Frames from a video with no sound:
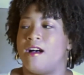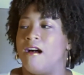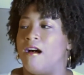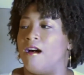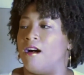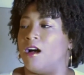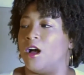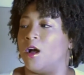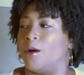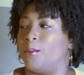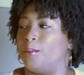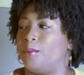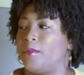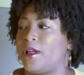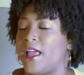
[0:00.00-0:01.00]

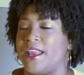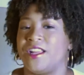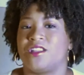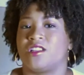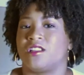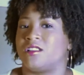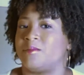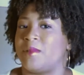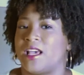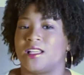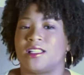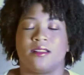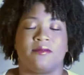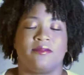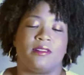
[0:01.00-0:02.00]
And it just
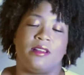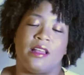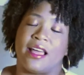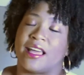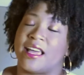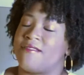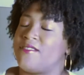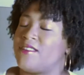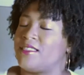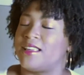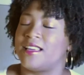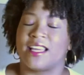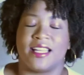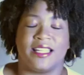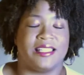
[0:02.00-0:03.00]
makes them feel like
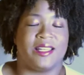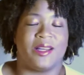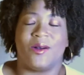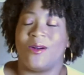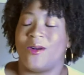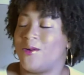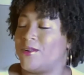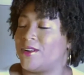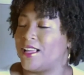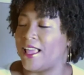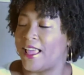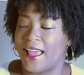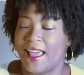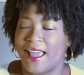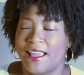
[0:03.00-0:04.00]
everything is
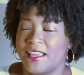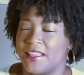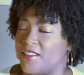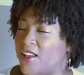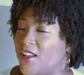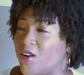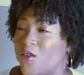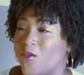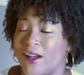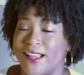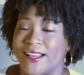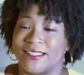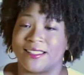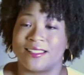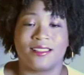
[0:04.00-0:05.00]
okay, and they go
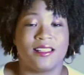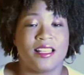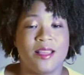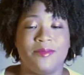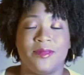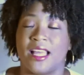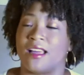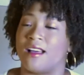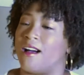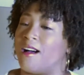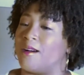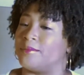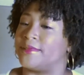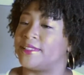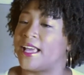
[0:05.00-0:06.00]
right to sleep. They
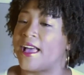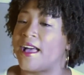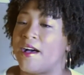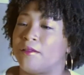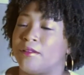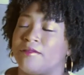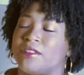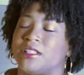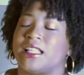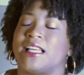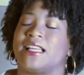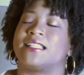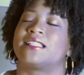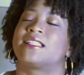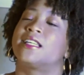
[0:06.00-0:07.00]
calm down,
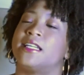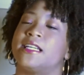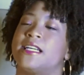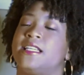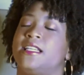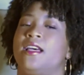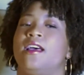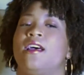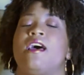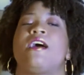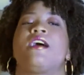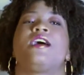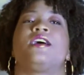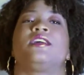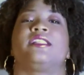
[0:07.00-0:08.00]
everything is good.
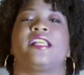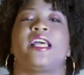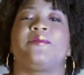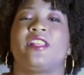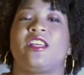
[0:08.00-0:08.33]
Same